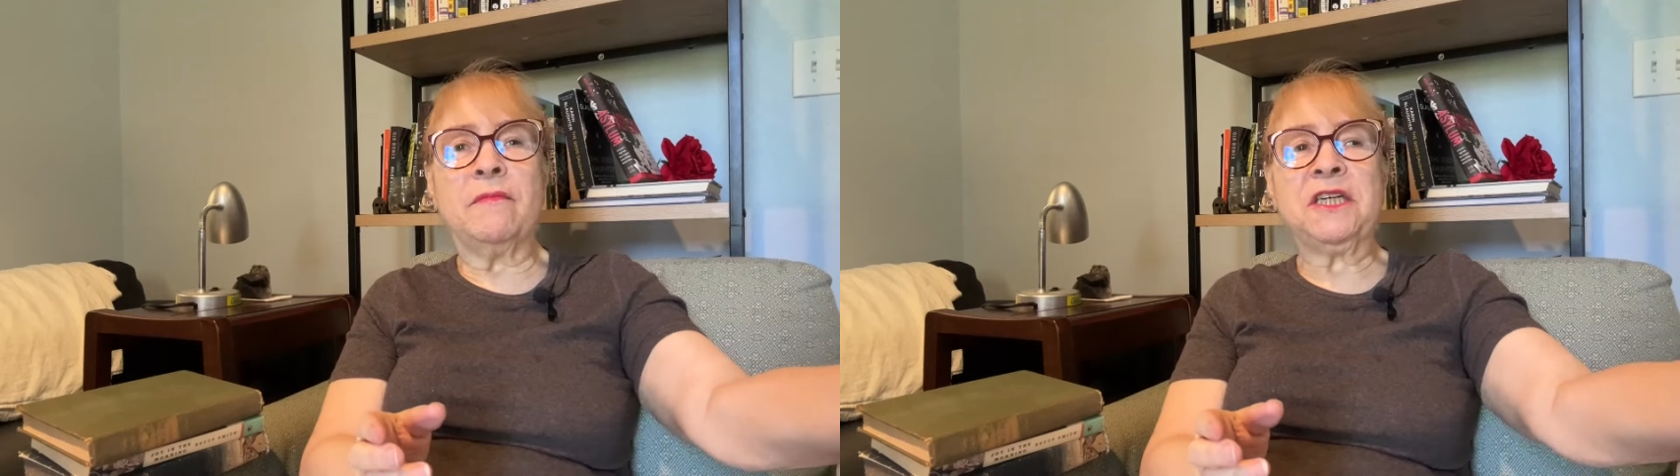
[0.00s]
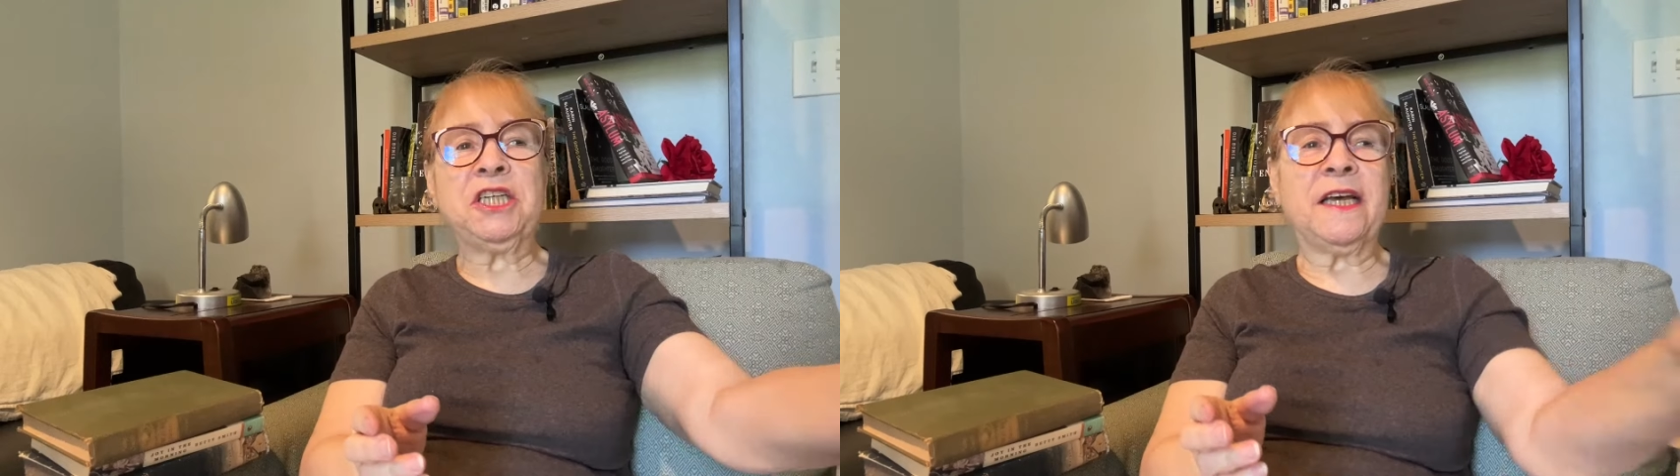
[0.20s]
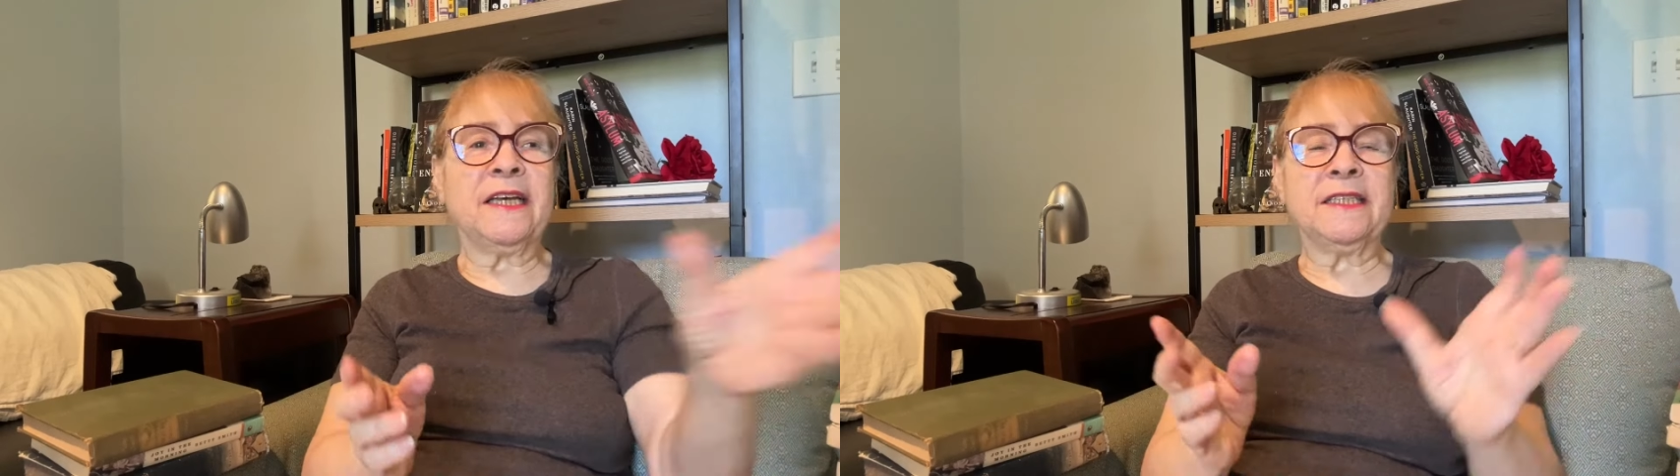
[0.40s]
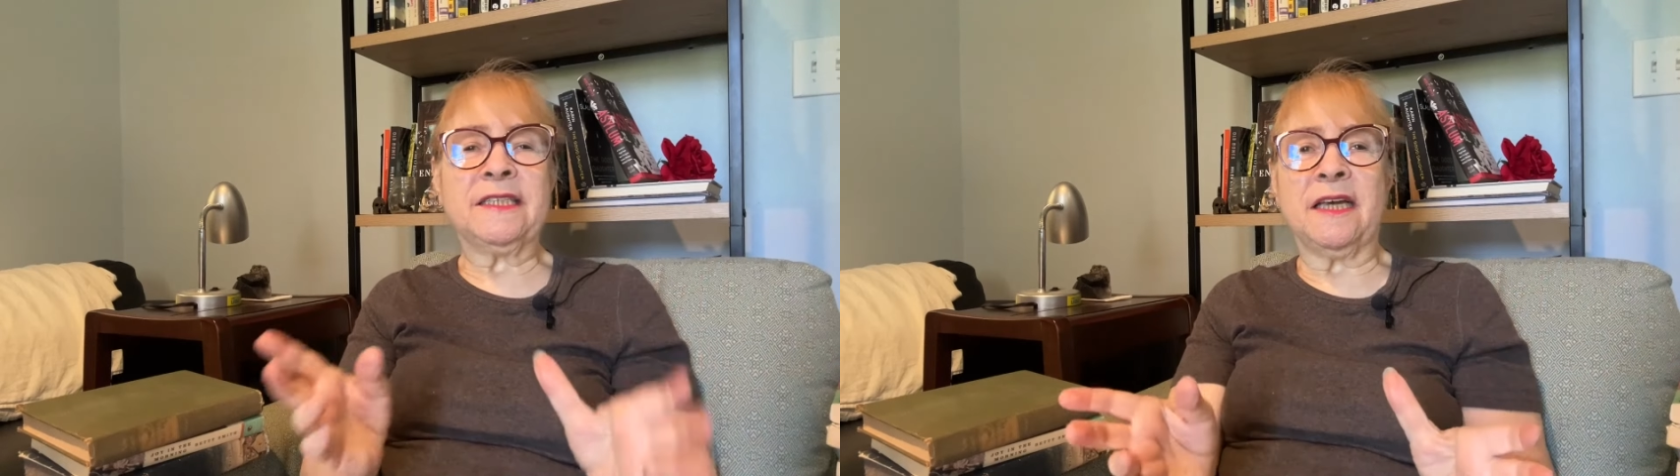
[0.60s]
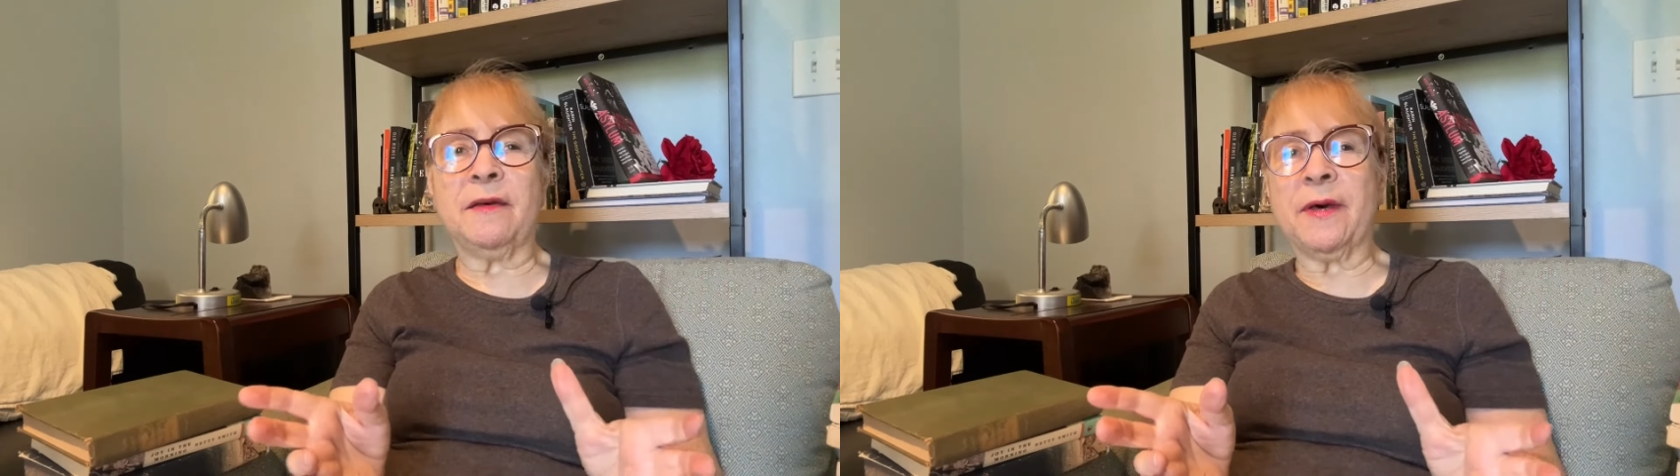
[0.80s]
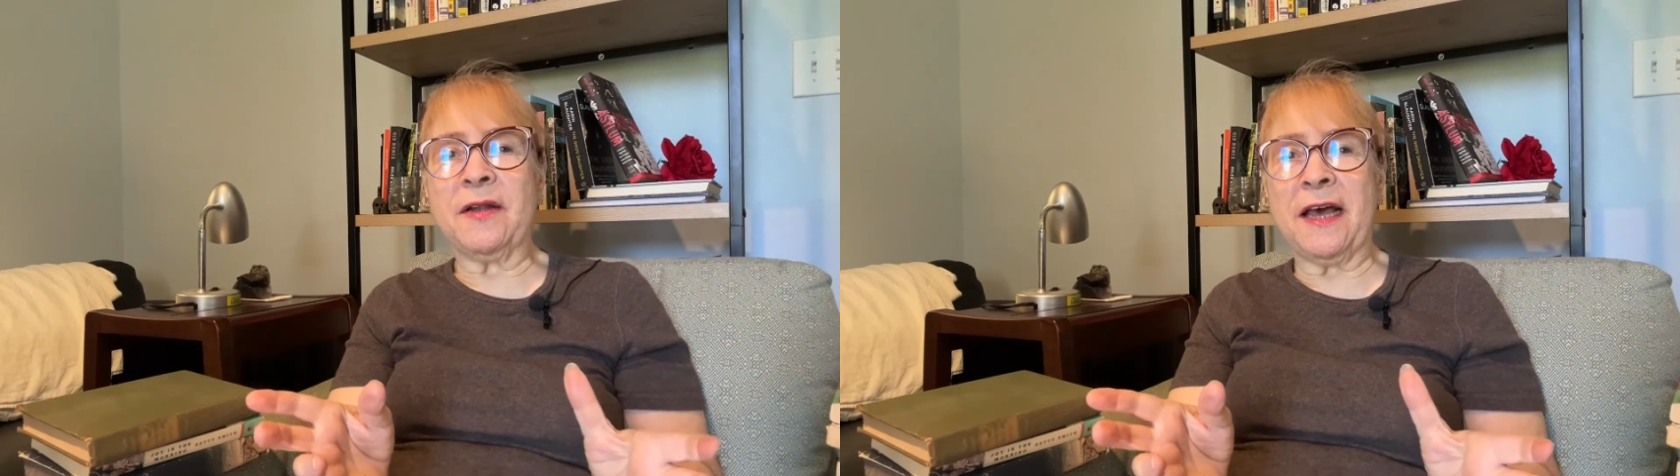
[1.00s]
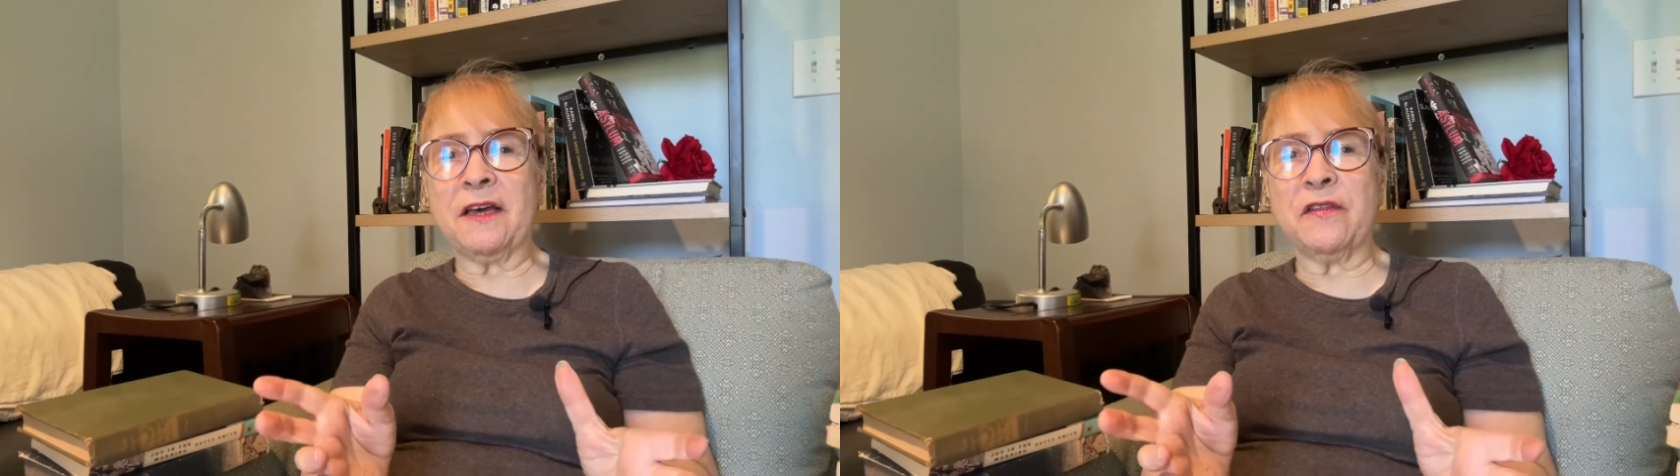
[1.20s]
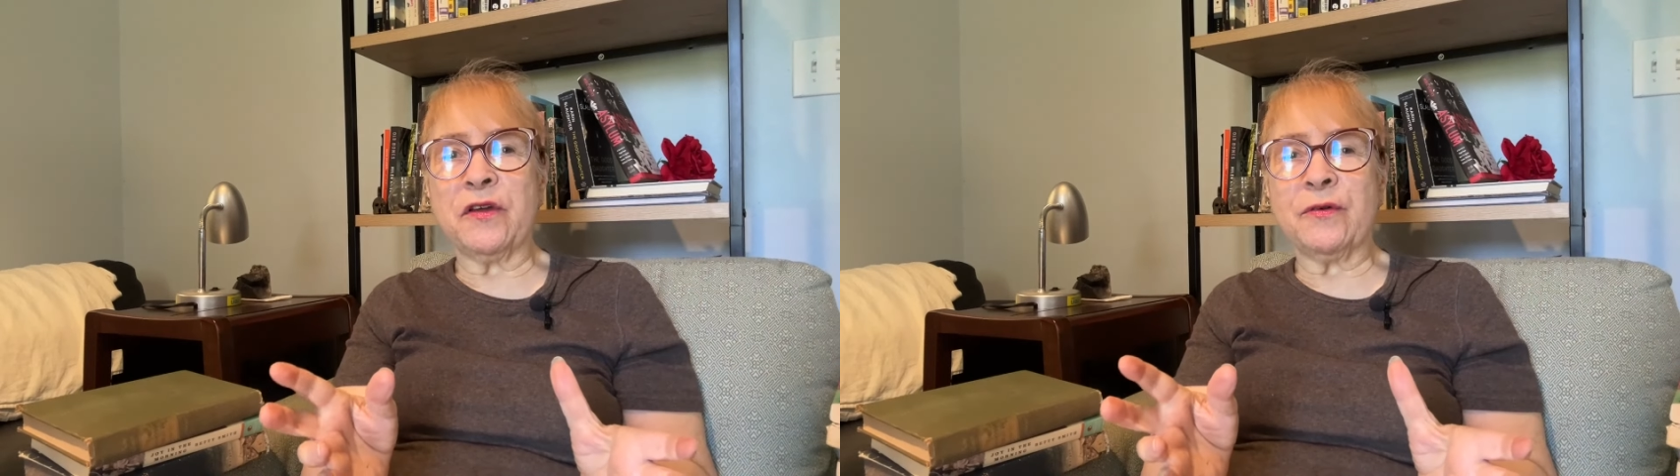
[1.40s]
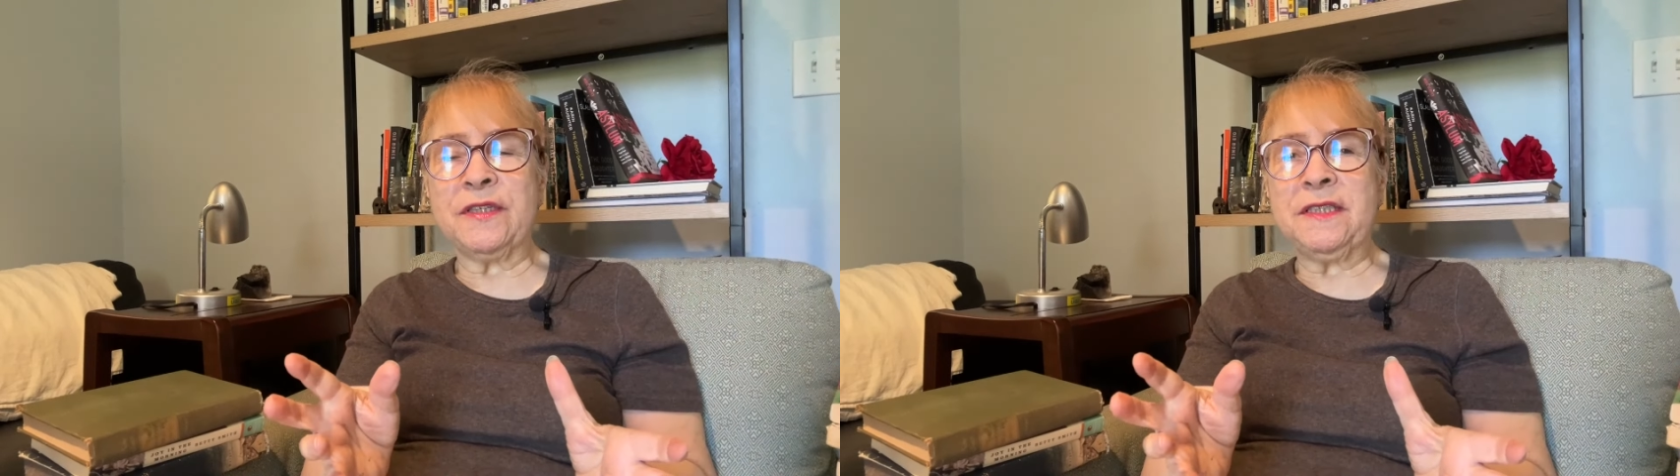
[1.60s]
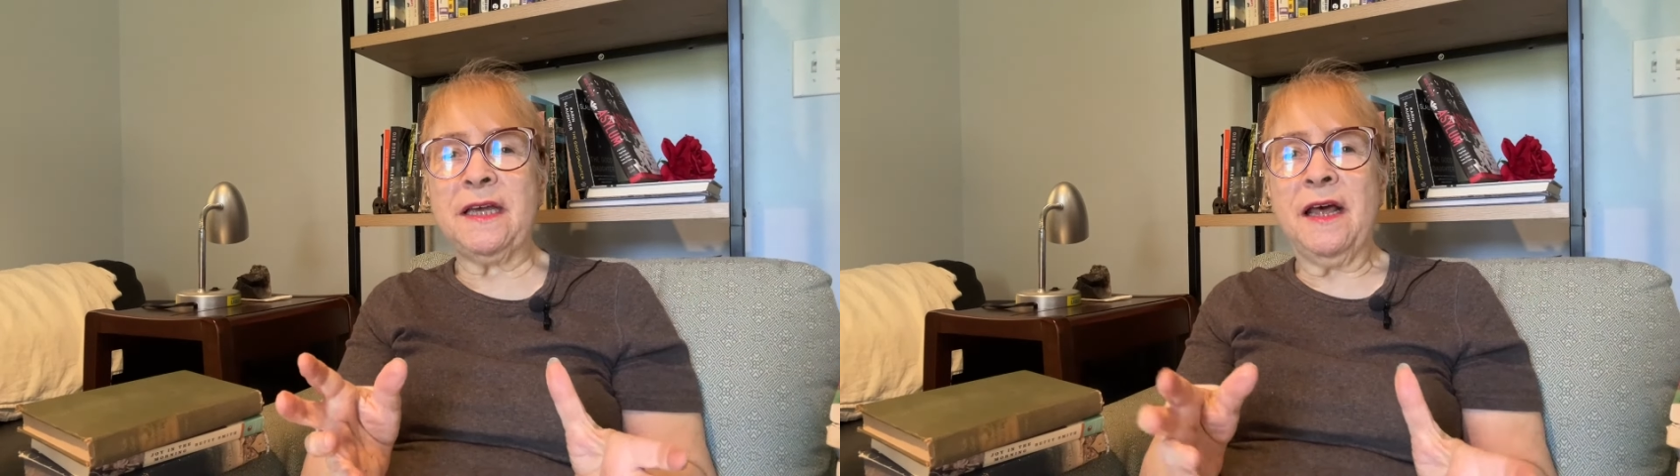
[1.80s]
much I can say about Agatha
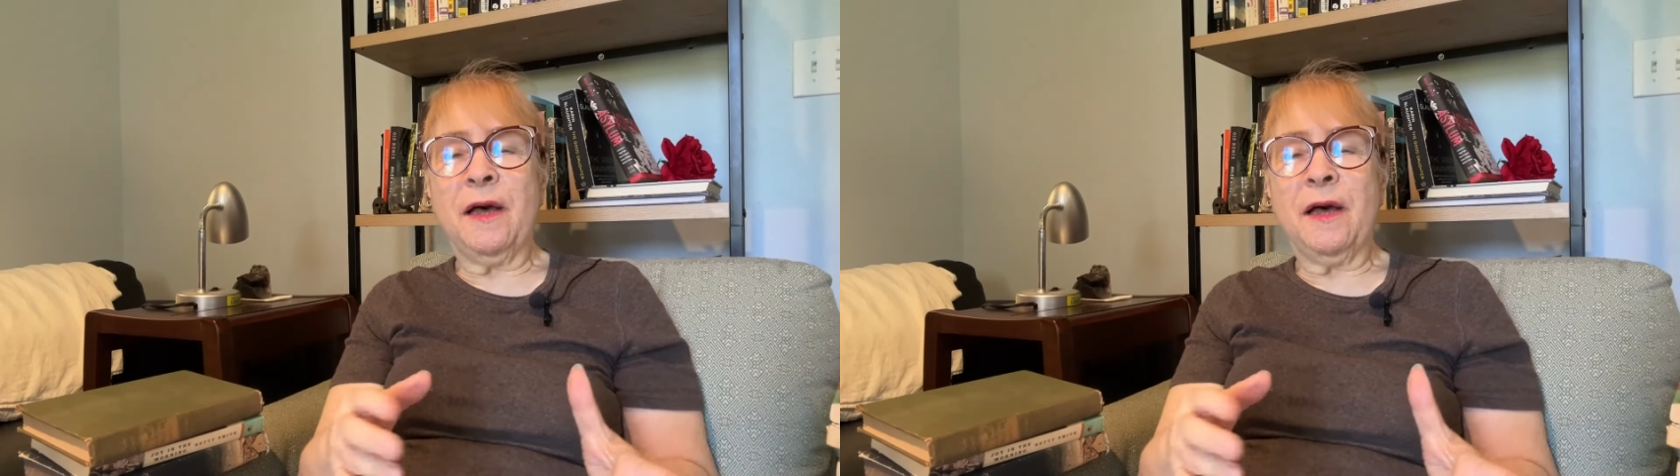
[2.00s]
Christie,